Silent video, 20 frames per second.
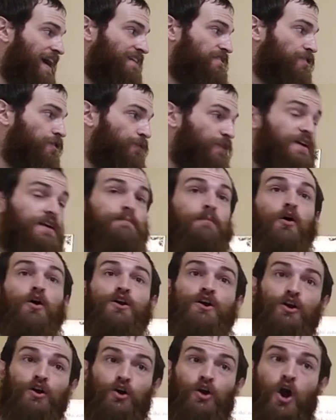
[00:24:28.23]
Ta'azov
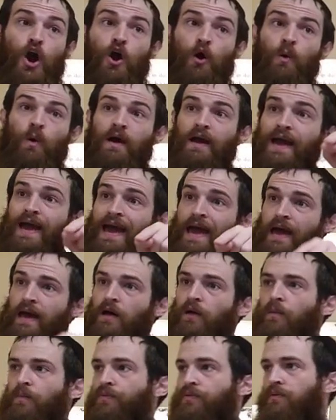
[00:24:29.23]
Imo. Go
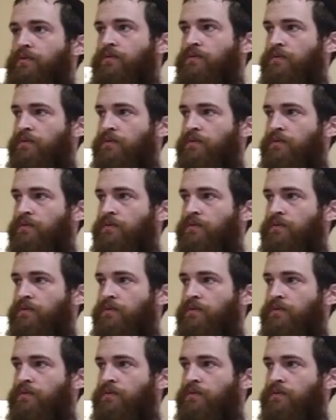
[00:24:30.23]
help.